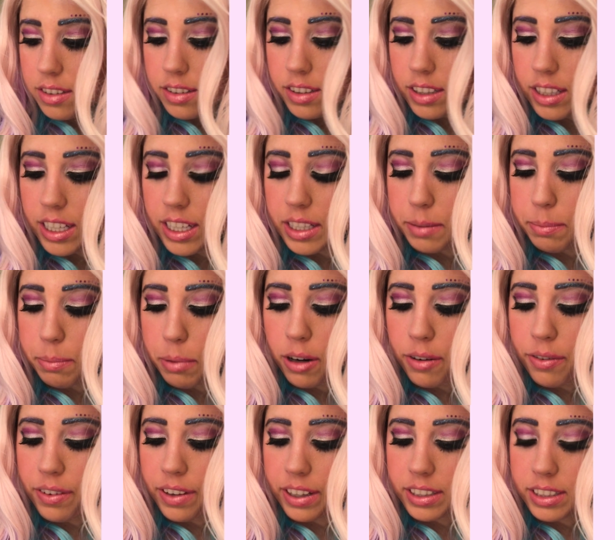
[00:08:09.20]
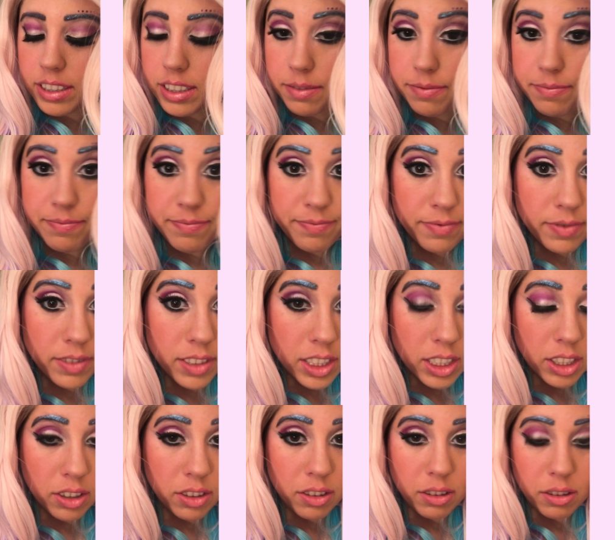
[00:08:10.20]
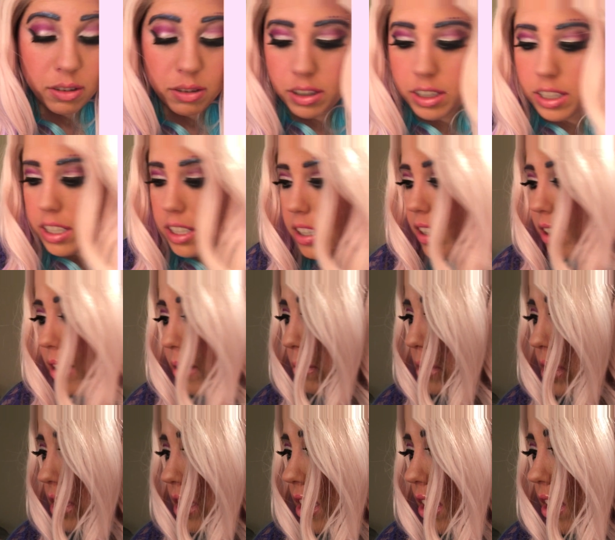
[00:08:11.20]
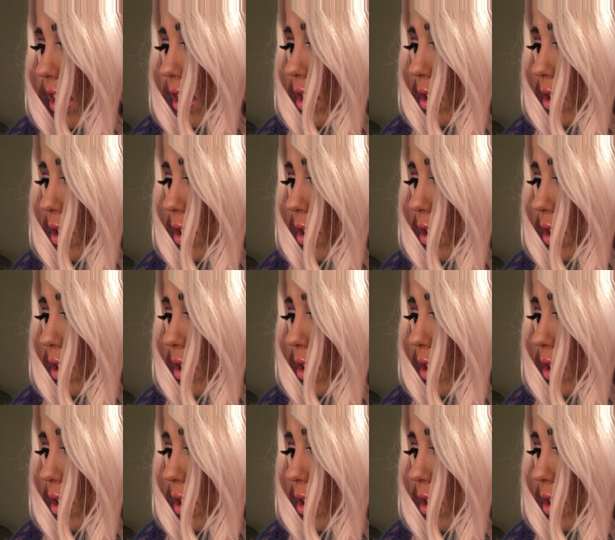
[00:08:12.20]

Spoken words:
Okay, perfect. So I'm just gonna